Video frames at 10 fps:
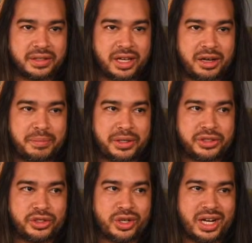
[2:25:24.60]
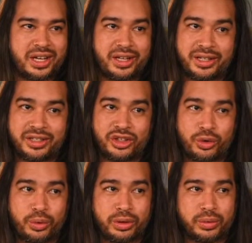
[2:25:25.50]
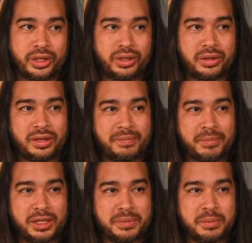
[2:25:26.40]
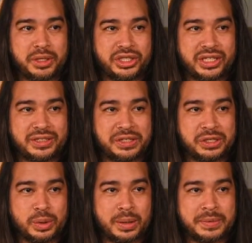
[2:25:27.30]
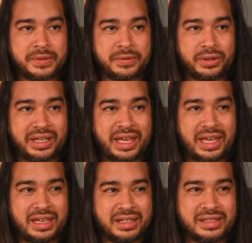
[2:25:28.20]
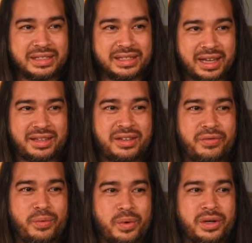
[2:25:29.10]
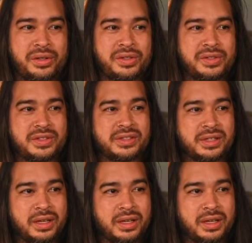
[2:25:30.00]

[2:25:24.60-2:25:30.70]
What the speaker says: I'm about to try Q3. Minimum adjacent swaps for k consecutive ones.